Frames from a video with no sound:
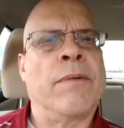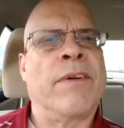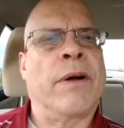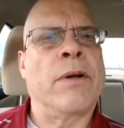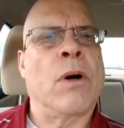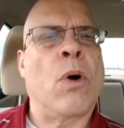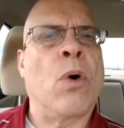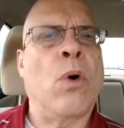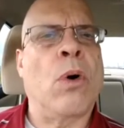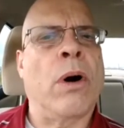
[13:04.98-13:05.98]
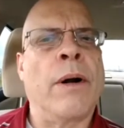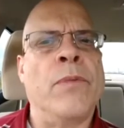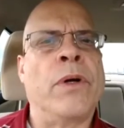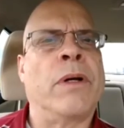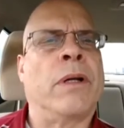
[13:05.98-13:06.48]
value, or
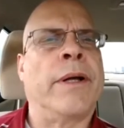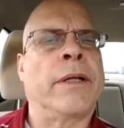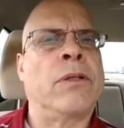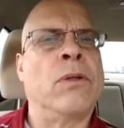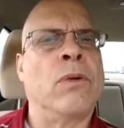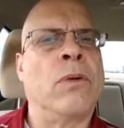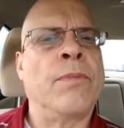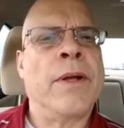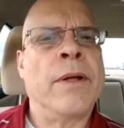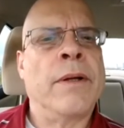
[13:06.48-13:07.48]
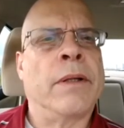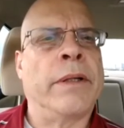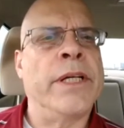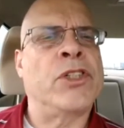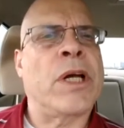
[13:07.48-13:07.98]
you can elect to
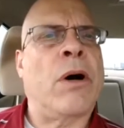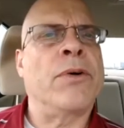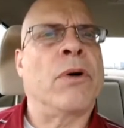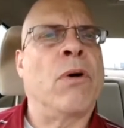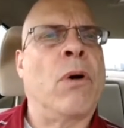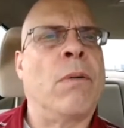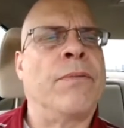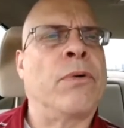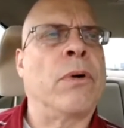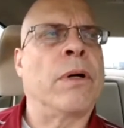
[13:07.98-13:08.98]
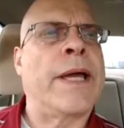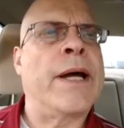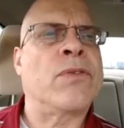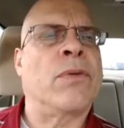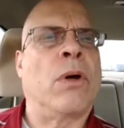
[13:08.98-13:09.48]
lease out your home for a
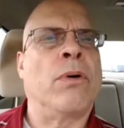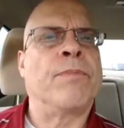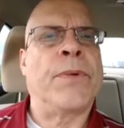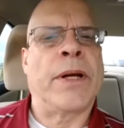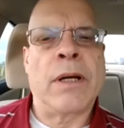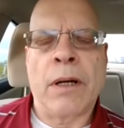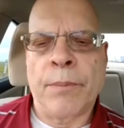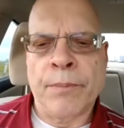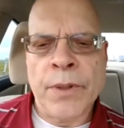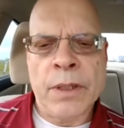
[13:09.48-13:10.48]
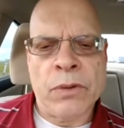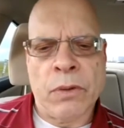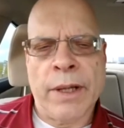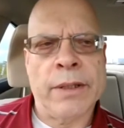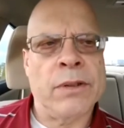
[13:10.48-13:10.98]
cash flow income.
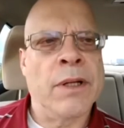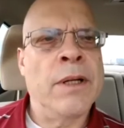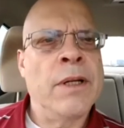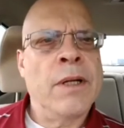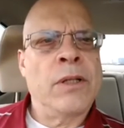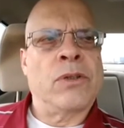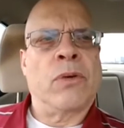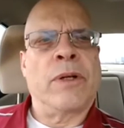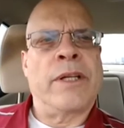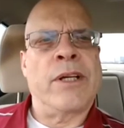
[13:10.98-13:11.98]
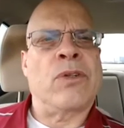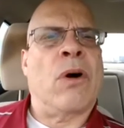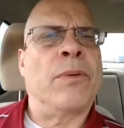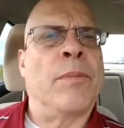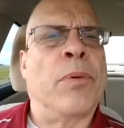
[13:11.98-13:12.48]
So it takes
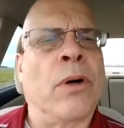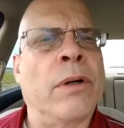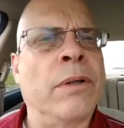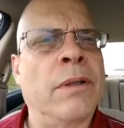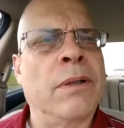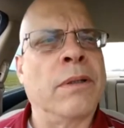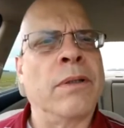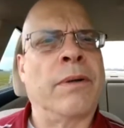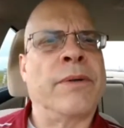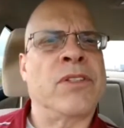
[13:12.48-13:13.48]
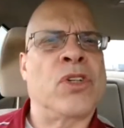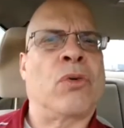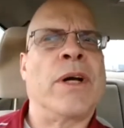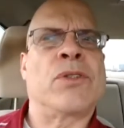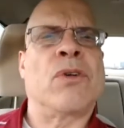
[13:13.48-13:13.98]
all the burden, the
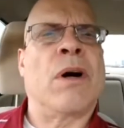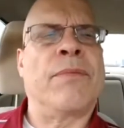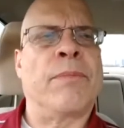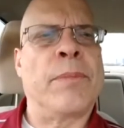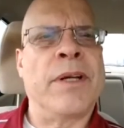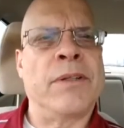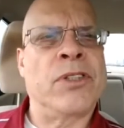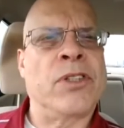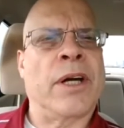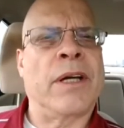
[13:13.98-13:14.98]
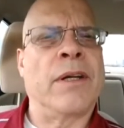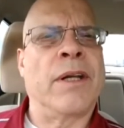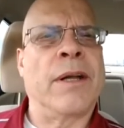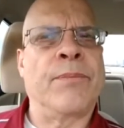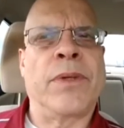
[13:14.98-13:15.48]
stress off of being stuck in
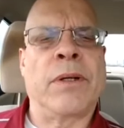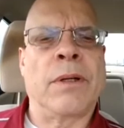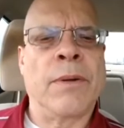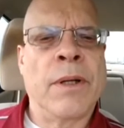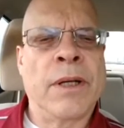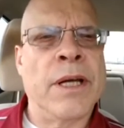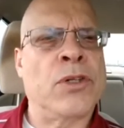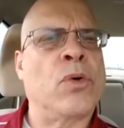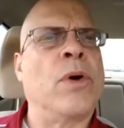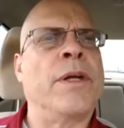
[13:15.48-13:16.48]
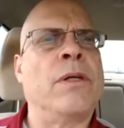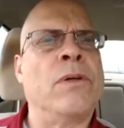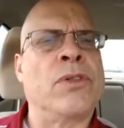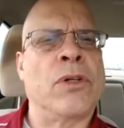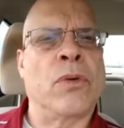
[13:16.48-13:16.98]
that
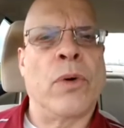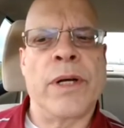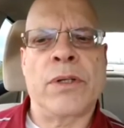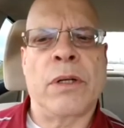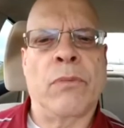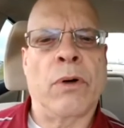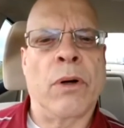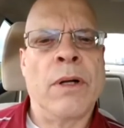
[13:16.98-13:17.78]
catch-22 situation where